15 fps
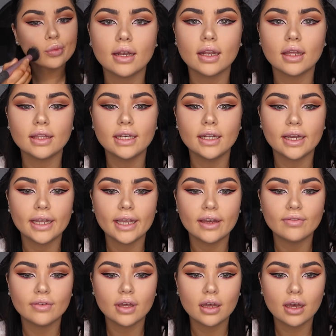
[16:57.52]
Now that I
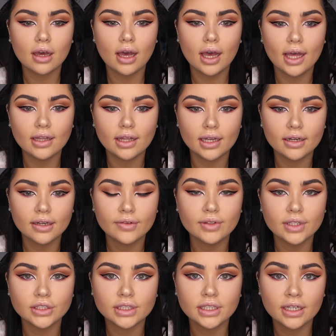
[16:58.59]
have highlighted, I've
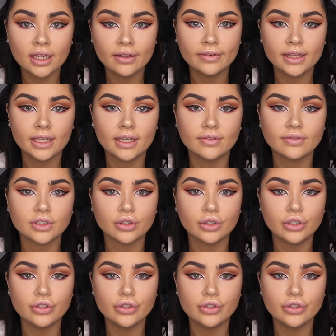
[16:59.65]
literally done everything. I've just got to